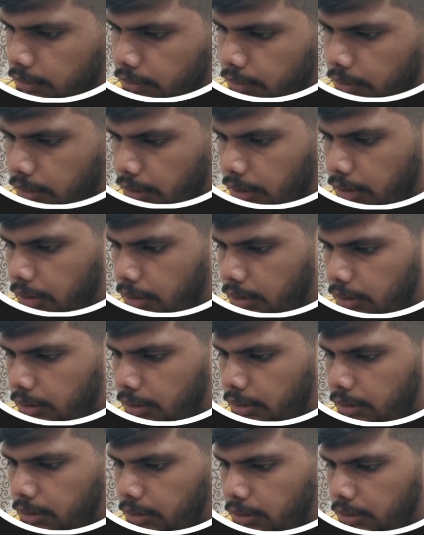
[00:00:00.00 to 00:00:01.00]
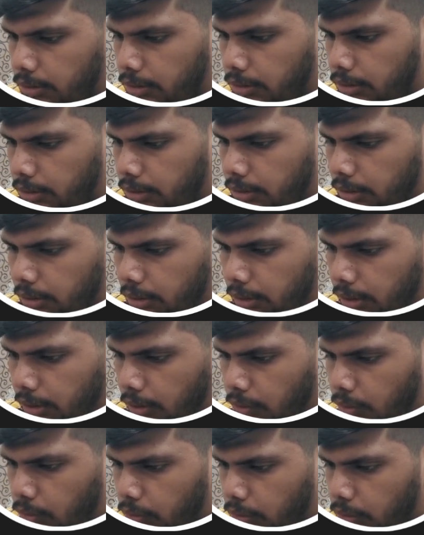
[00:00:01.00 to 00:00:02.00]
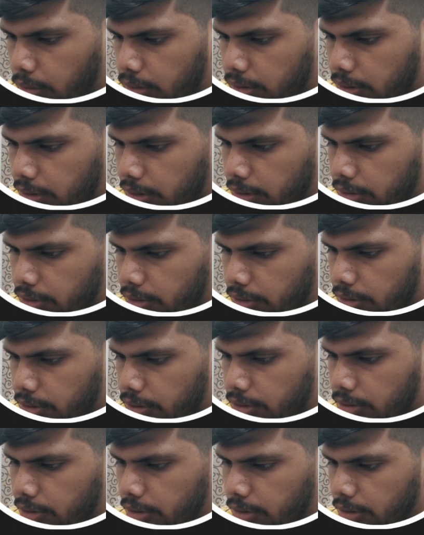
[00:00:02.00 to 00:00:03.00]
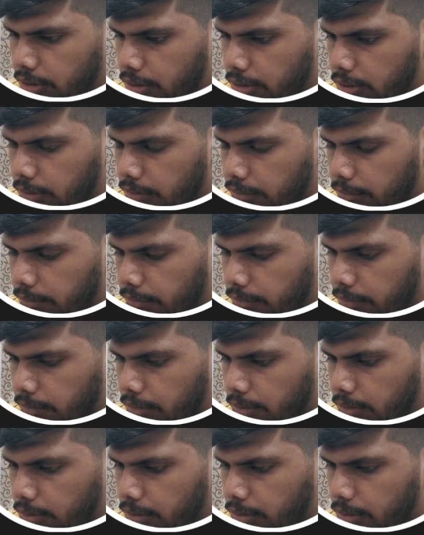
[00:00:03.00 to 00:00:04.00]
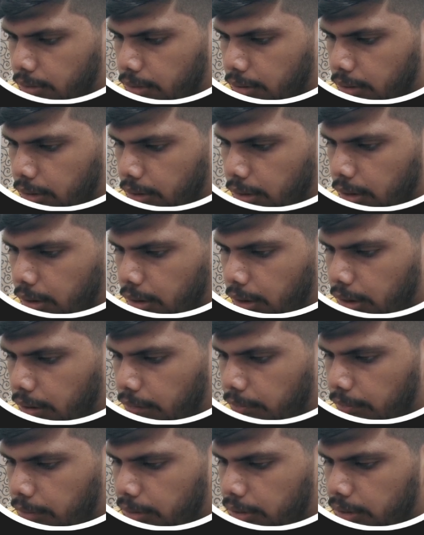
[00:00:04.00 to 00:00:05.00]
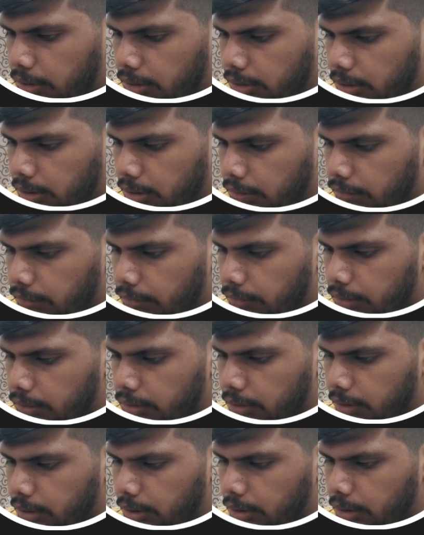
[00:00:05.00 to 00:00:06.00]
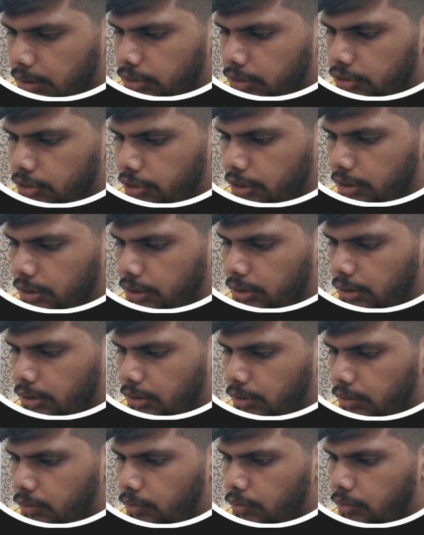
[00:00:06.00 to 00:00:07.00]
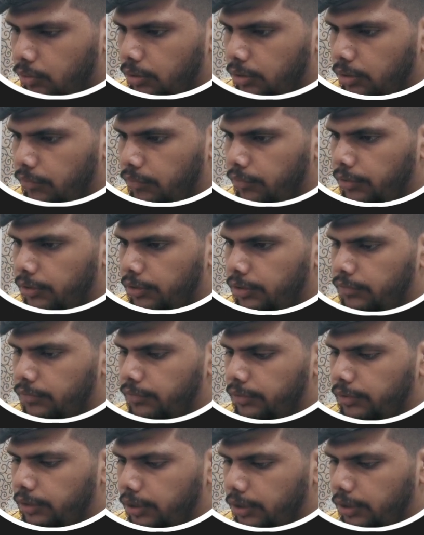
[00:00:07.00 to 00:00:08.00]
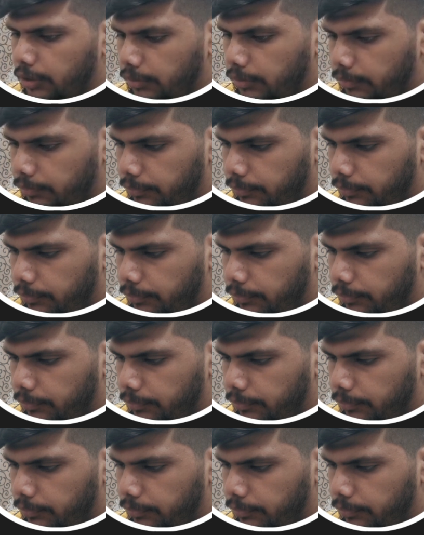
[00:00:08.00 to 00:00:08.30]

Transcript: Okay, now all this condition is done. Let me save this and check the code if it is working.